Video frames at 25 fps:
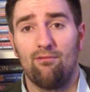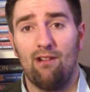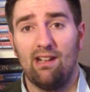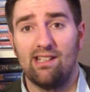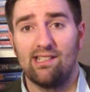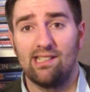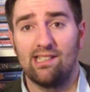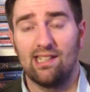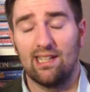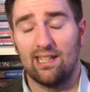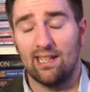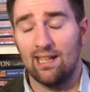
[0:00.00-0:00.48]

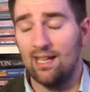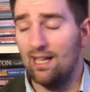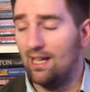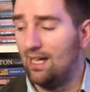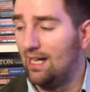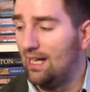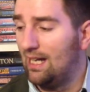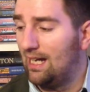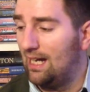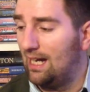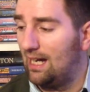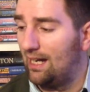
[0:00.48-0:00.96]
wrestling.
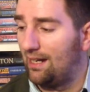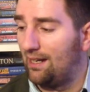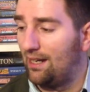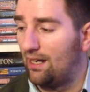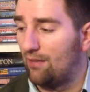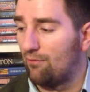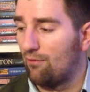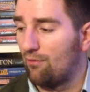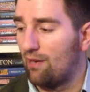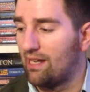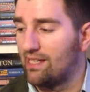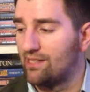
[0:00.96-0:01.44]
And
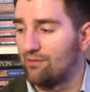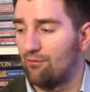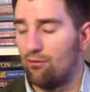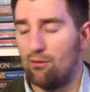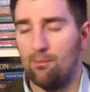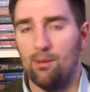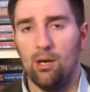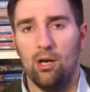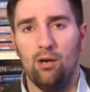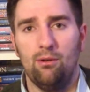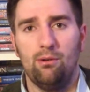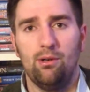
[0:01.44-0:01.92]
Razor
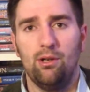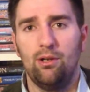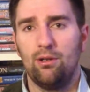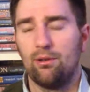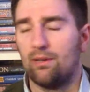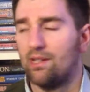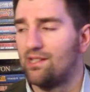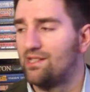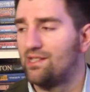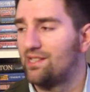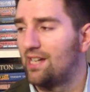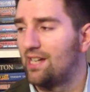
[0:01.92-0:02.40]
Ramon, who can